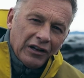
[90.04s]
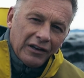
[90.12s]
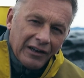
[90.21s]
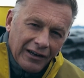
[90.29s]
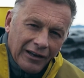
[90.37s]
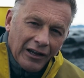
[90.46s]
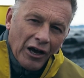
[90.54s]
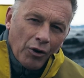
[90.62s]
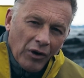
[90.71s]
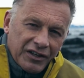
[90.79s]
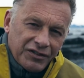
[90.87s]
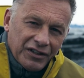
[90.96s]
little
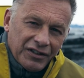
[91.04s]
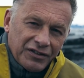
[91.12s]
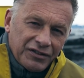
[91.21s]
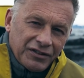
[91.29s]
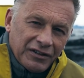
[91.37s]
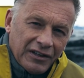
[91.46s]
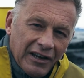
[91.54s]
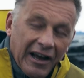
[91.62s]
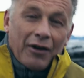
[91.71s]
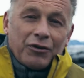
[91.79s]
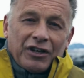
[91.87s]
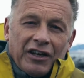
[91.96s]
oasis
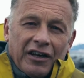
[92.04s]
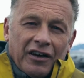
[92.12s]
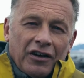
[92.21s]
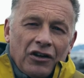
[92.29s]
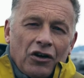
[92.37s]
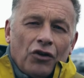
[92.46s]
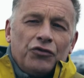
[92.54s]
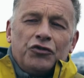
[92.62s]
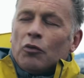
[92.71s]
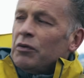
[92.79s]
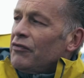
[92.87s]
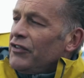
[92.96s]
out here on
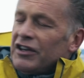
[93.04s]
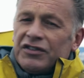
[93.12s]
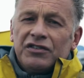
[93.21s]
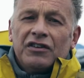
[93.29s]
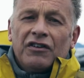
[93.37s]
top of this